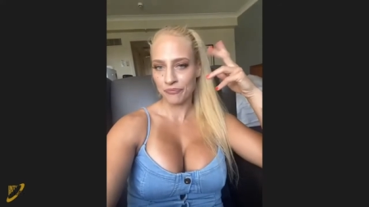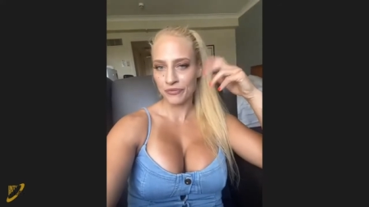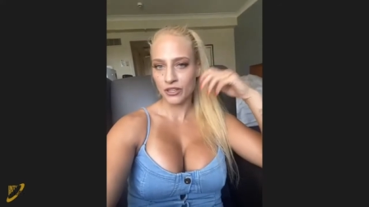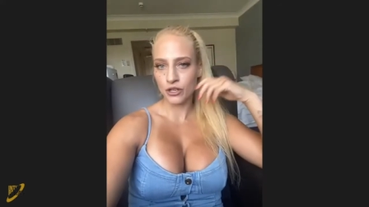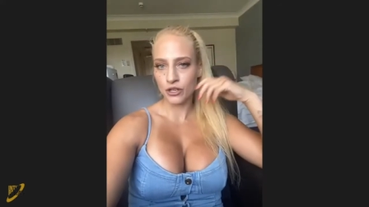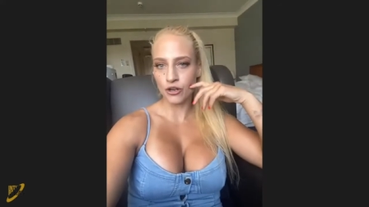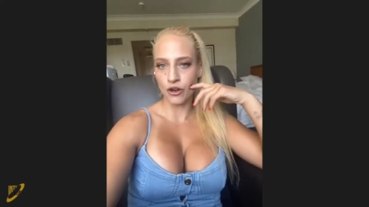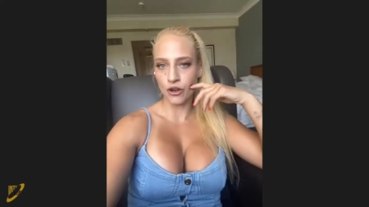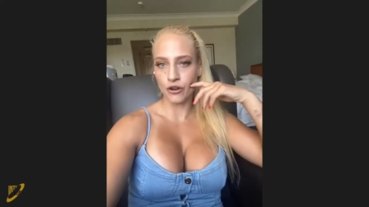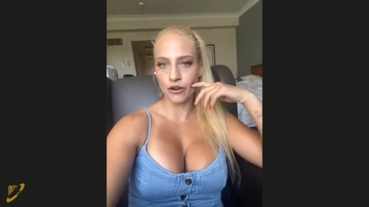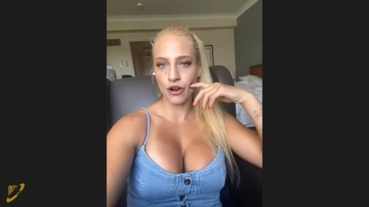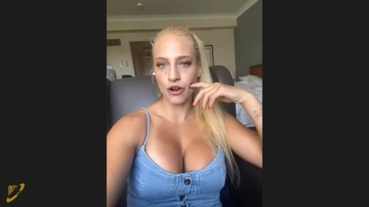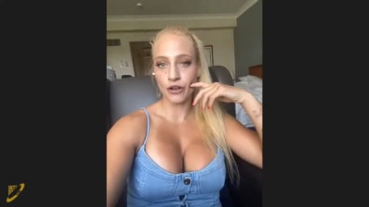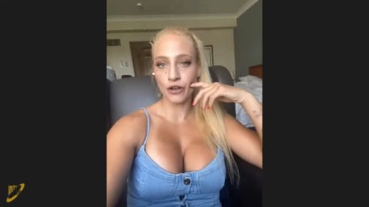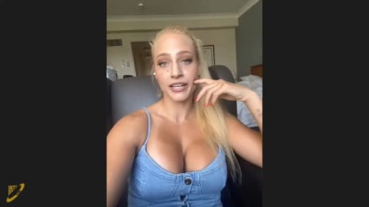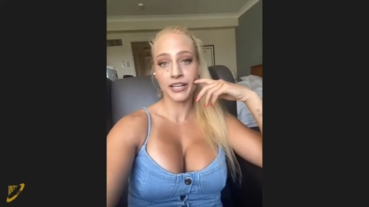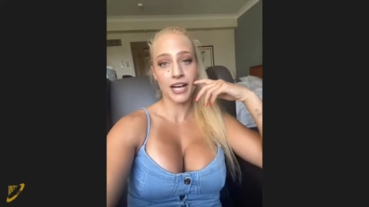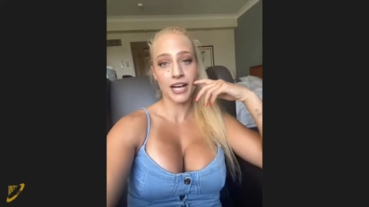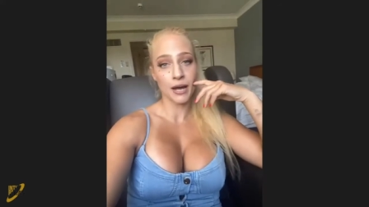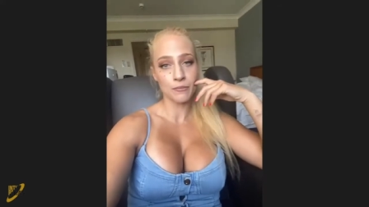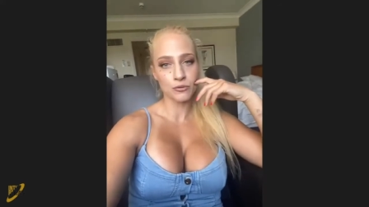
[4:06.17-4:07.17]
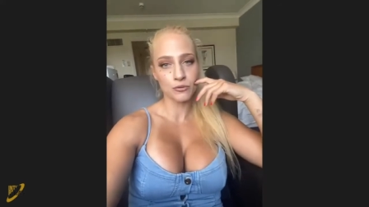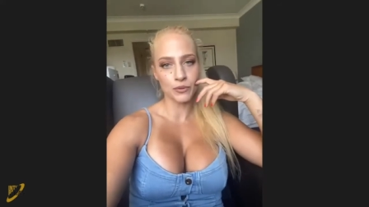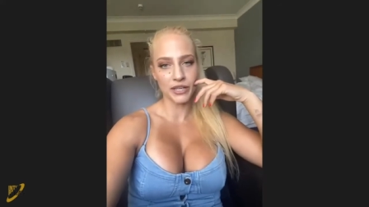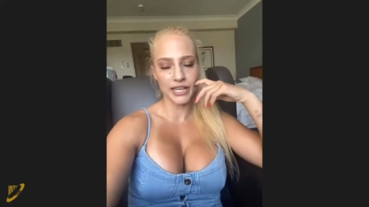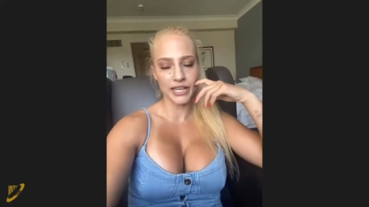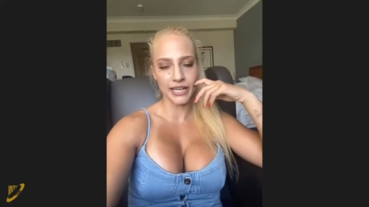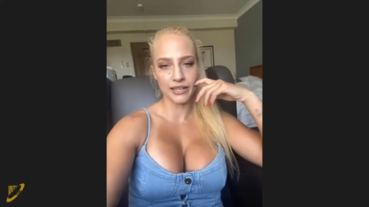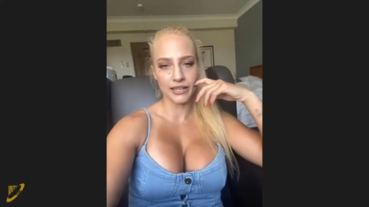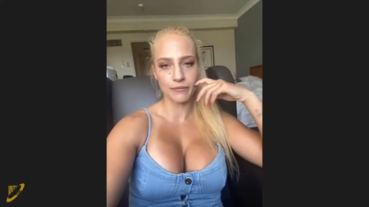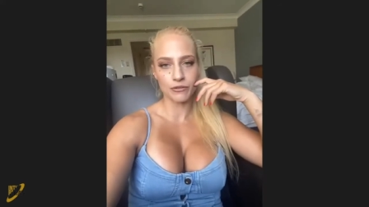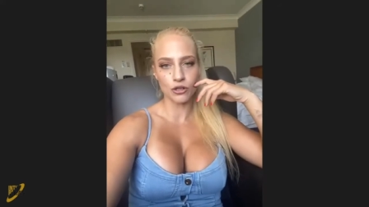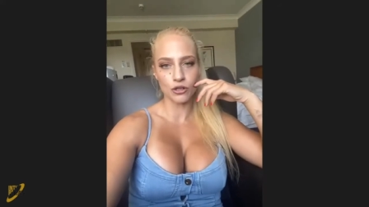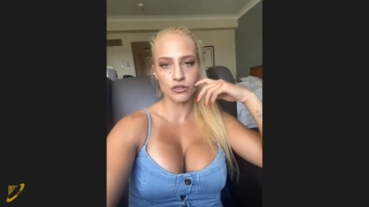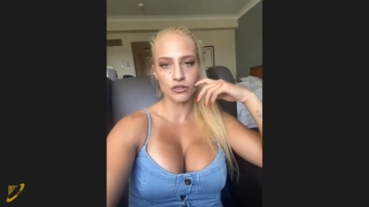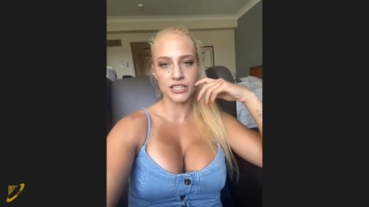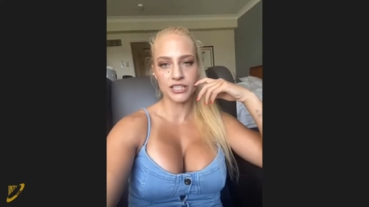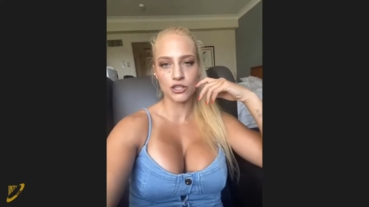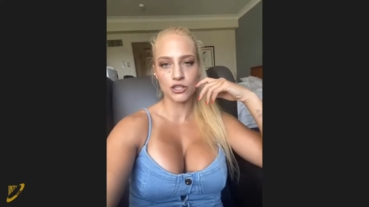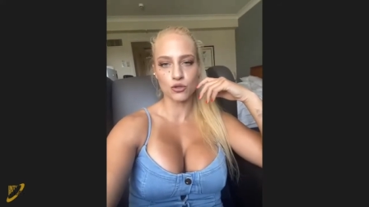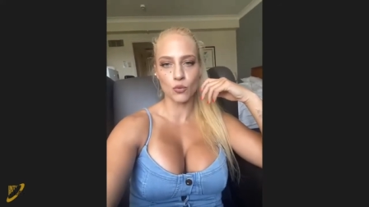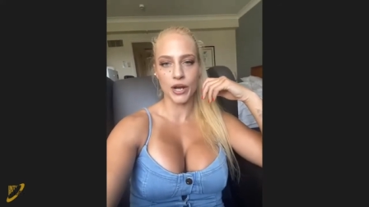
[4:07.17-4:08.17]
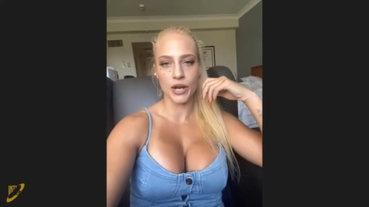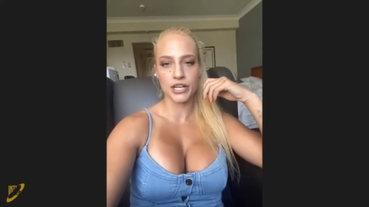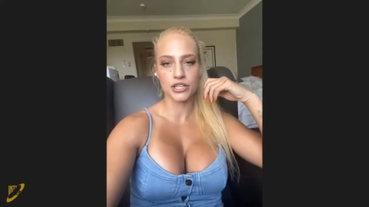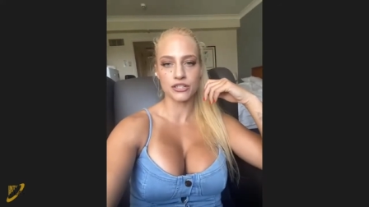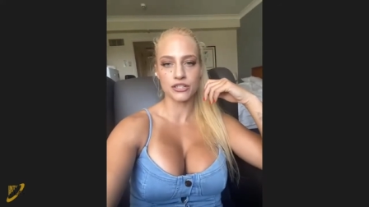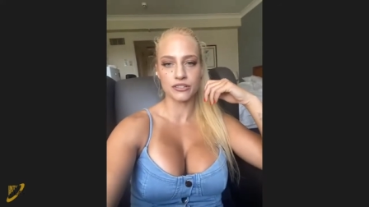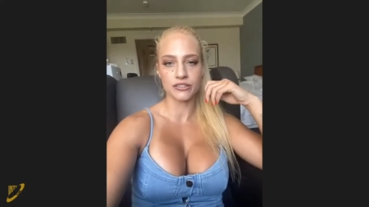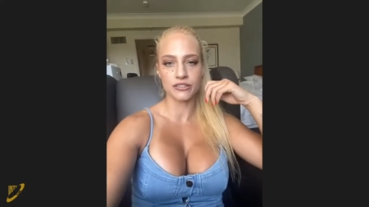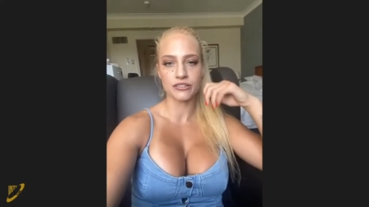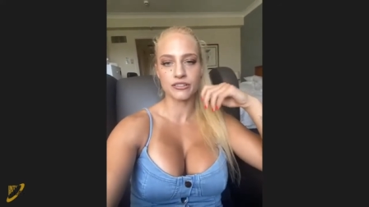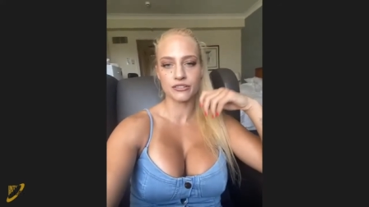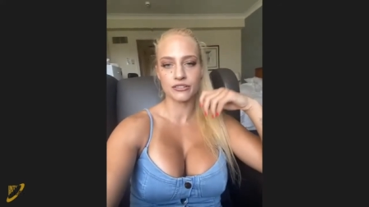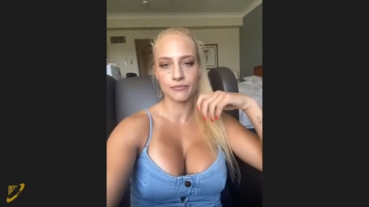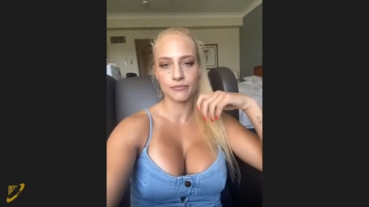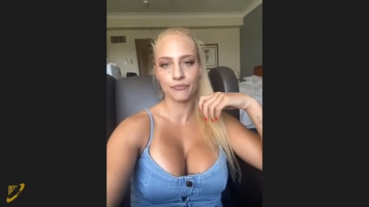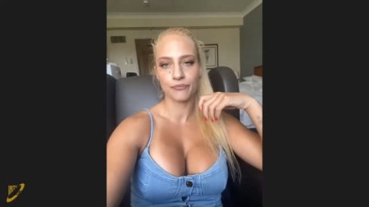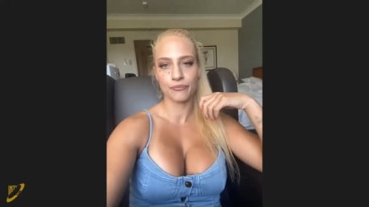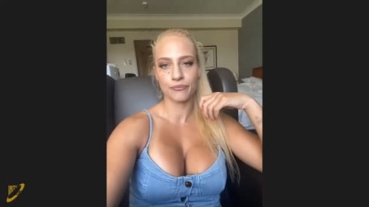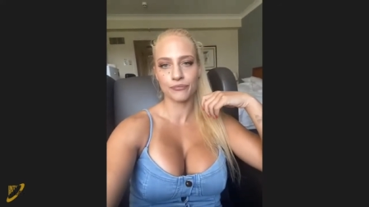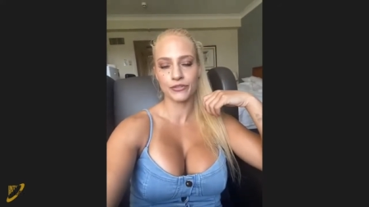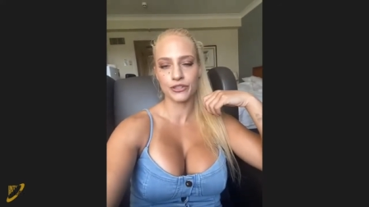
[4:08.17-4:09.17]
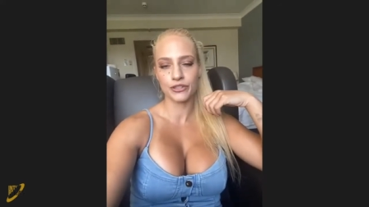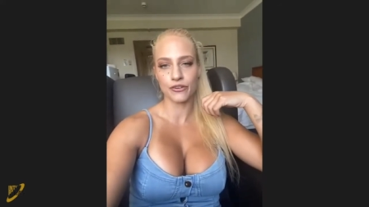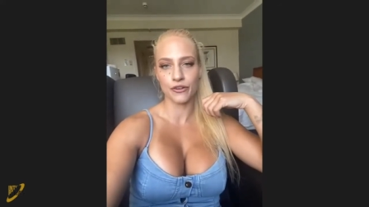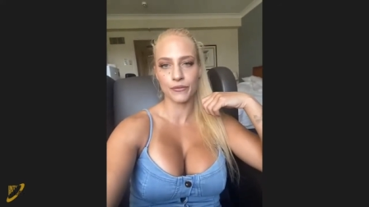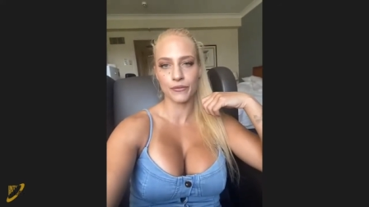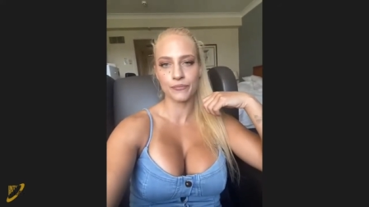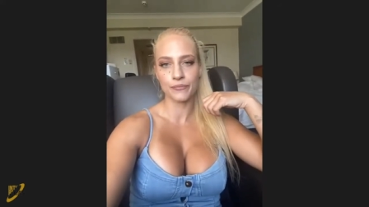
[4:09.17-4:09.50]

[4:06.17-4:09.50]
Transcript: you know, only comes when you get in those situations. So.